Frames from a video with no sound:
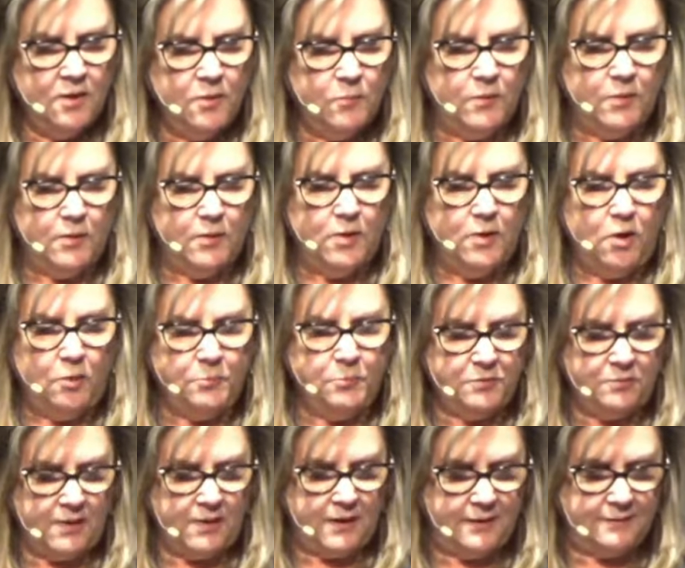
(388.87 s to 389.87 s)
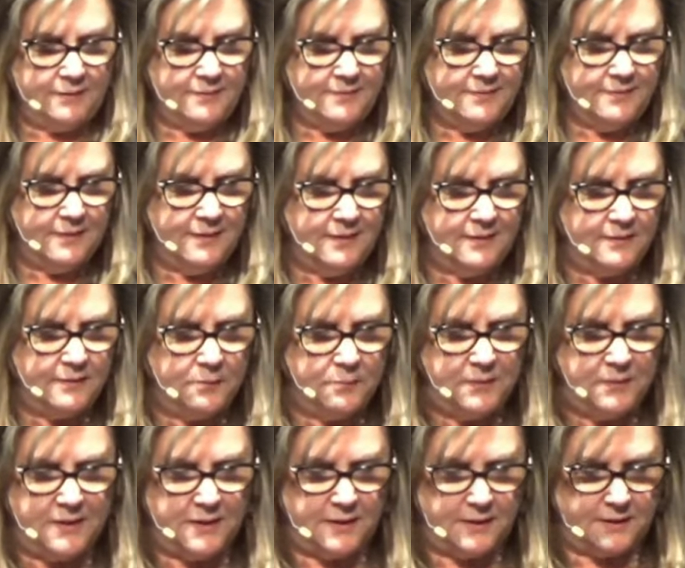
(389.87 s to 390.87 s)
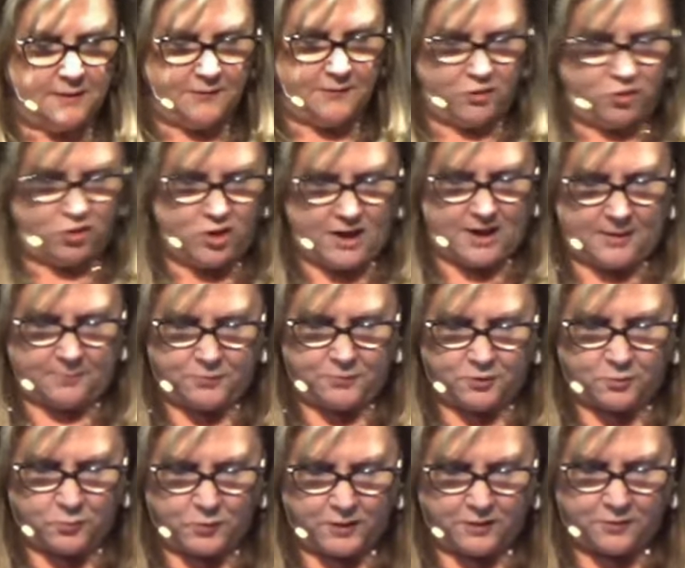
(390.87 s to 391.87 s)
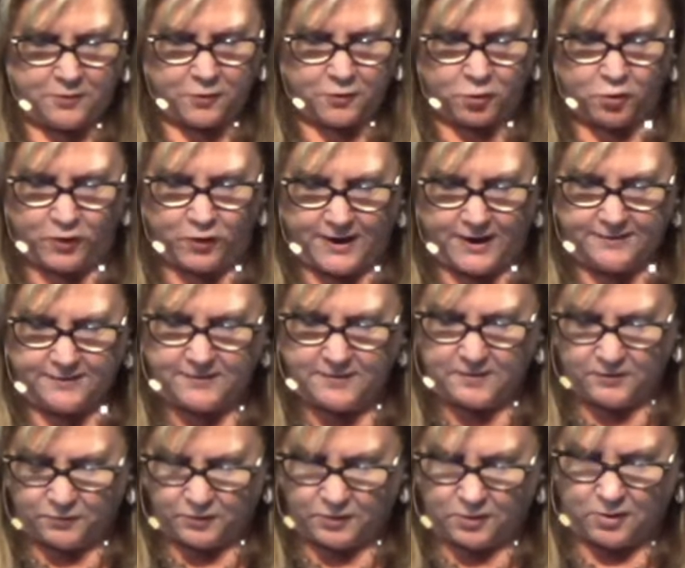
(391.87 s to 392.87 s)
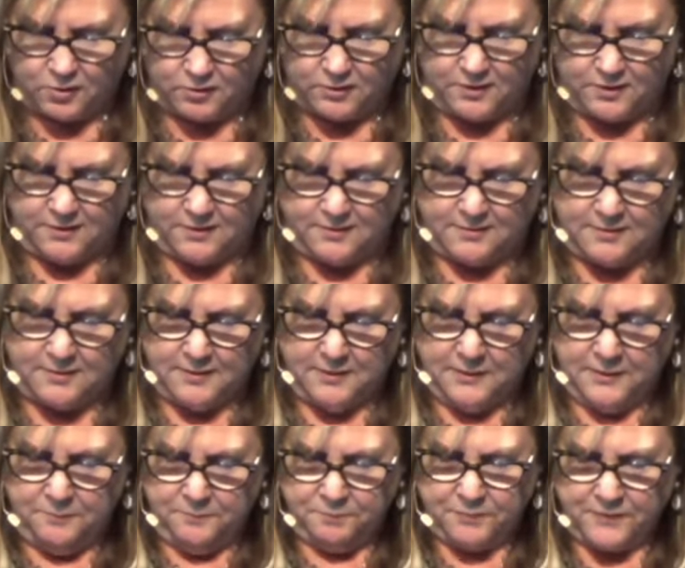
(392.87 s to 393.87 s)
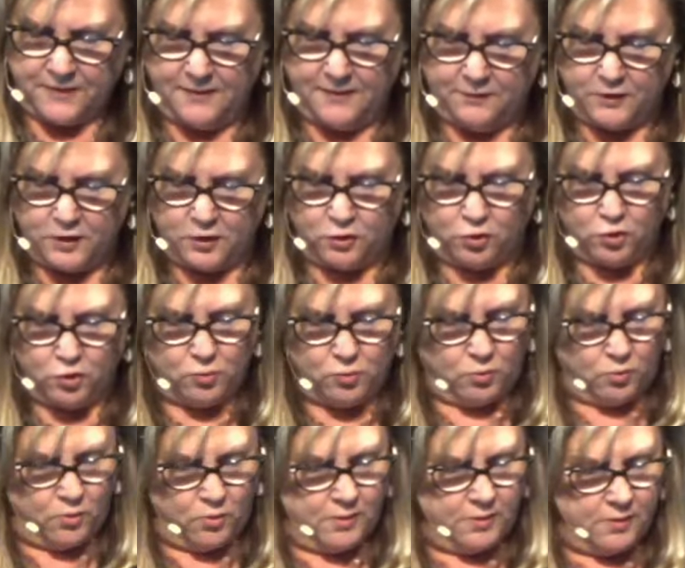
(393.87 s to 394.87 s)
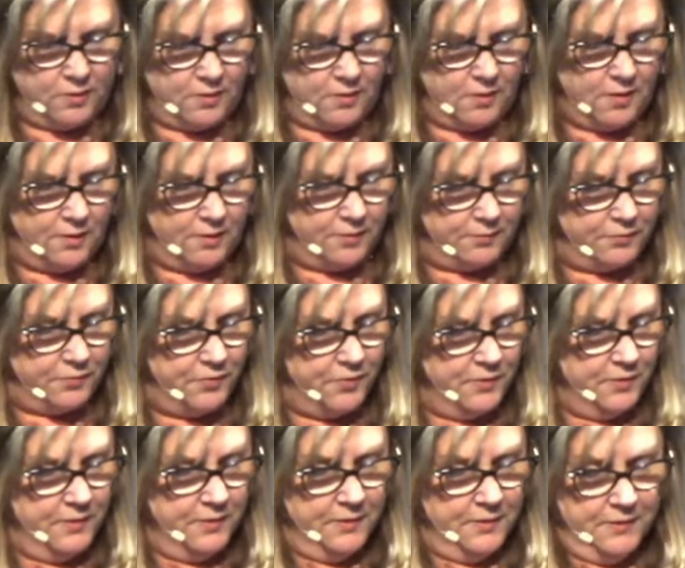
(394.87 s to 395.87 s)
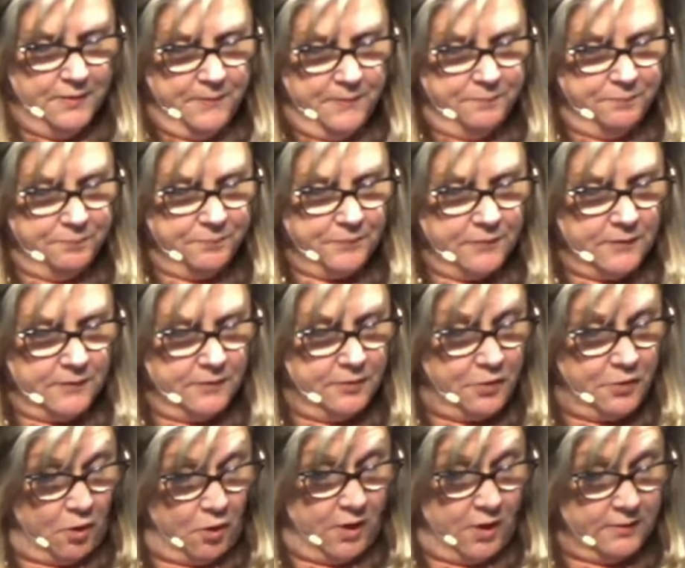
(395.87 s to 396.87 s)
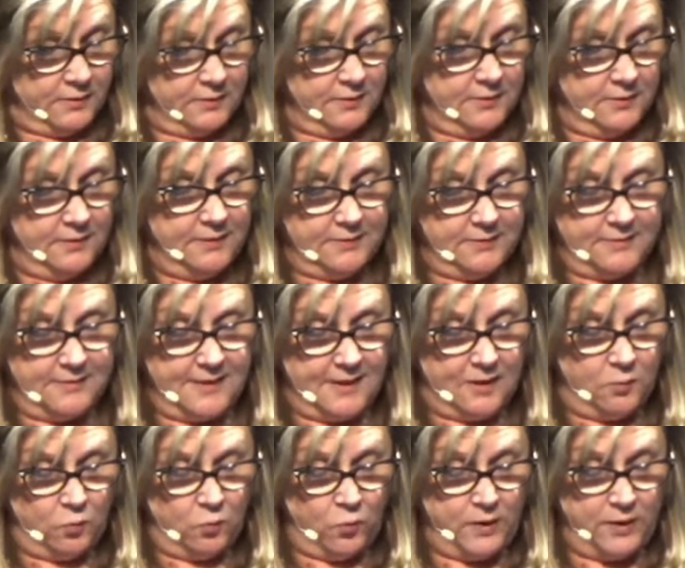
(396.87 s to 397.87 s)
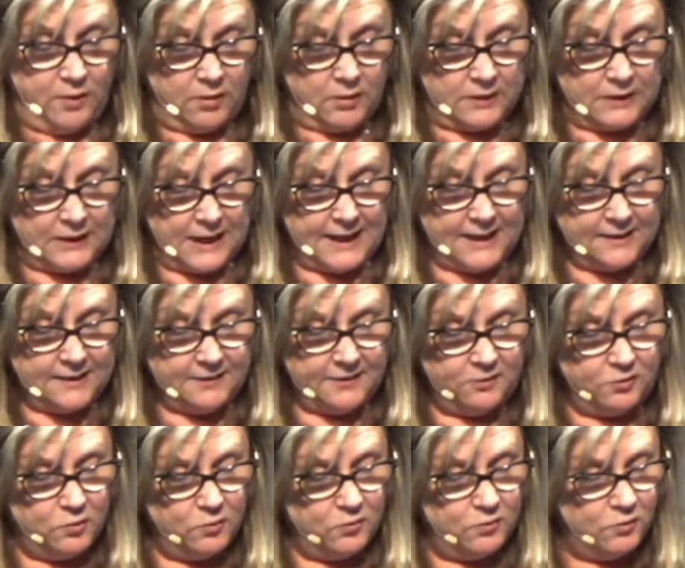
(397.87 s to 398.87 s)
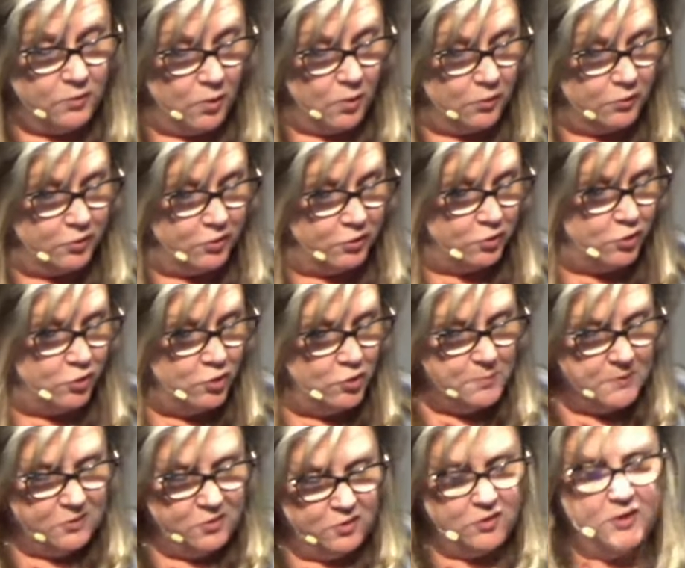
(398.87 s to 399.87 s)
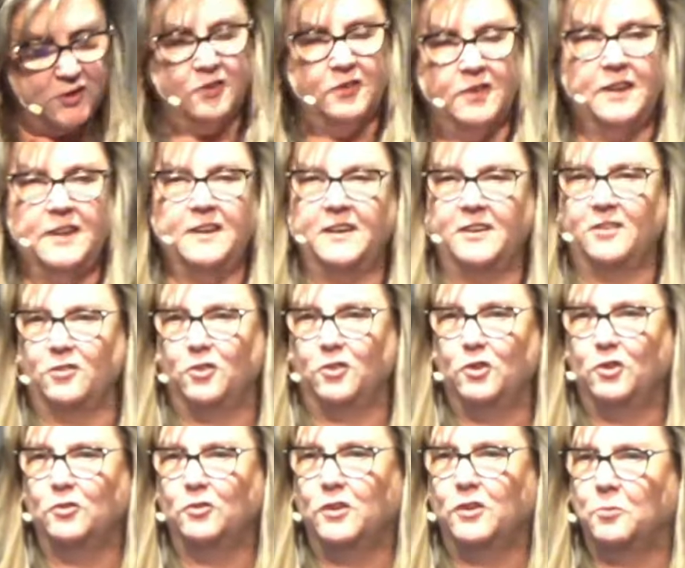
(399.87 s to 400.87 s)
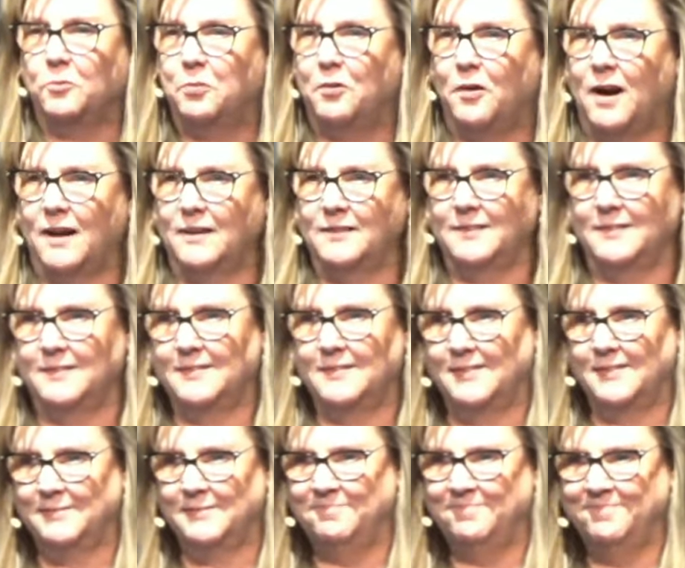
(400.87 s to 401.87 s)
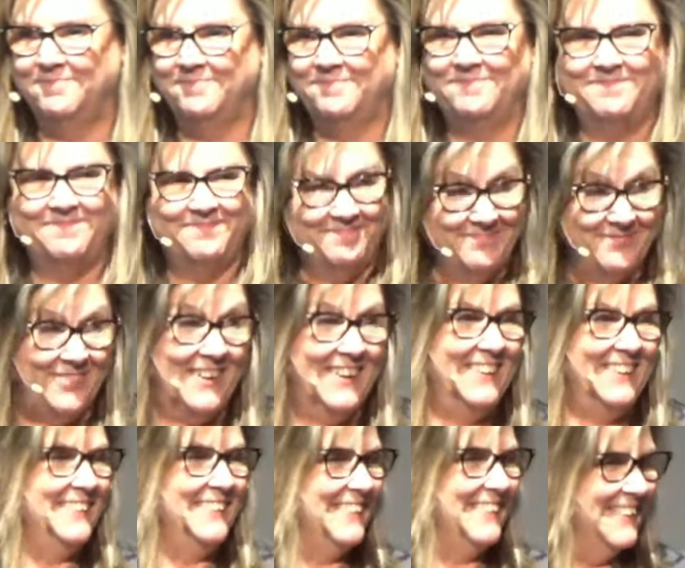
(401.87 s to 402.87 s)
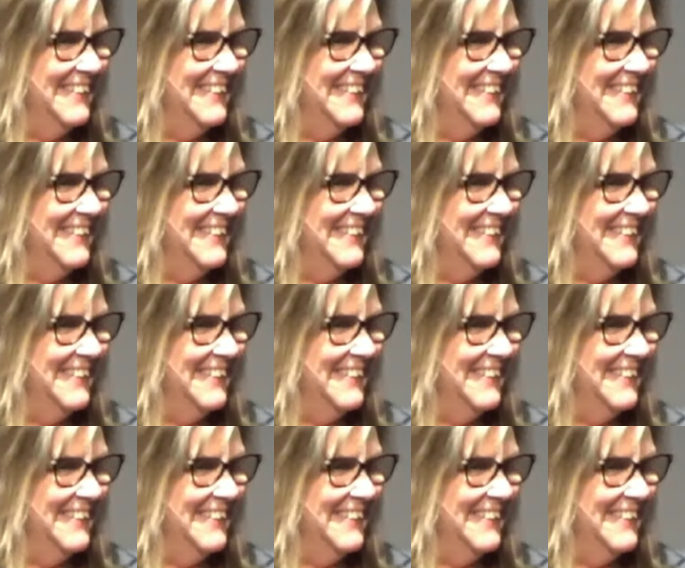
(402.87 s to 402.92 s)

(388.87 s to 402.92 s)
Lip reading: Well, Holmes writes in the beginning of the chapter, one of the great difficulties in the new order of thought is that we are likely to indulge in too much theory and too little practice, right?